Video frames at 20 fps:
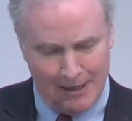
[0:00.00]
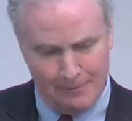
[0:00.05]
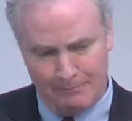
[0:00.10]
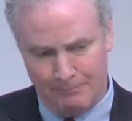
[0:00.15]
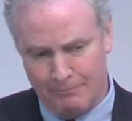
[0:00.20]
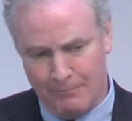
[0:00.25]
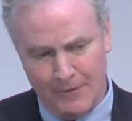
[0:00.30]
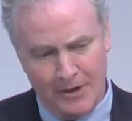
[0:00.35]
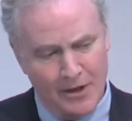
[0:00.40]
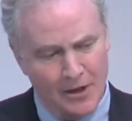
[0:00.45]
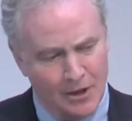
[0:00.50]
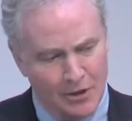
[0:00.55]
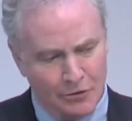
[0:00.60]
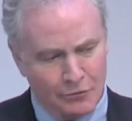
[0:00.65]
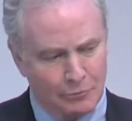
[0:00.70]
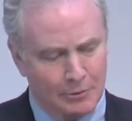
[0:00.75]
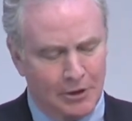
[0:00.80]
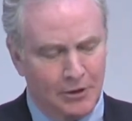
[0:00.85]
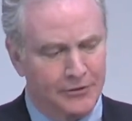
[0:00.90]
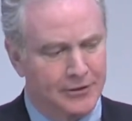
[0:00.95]
I'm
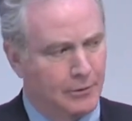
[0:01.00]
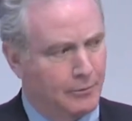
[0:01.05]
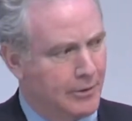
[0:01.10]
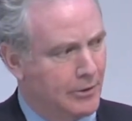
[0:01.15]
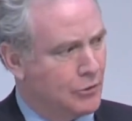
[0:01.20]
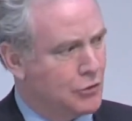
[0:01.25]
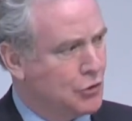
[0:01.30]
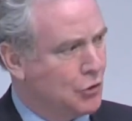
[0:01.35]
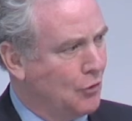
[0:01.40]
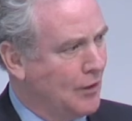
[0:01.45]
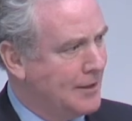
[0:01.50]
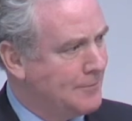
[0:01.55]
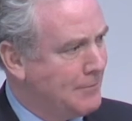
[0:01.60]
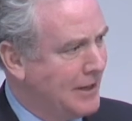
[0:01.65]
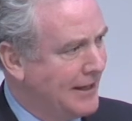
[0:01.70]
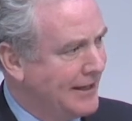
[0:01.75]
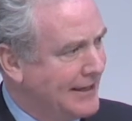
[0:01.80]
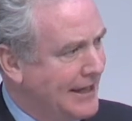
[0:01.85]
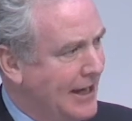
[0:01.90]
thrilled that we were joined by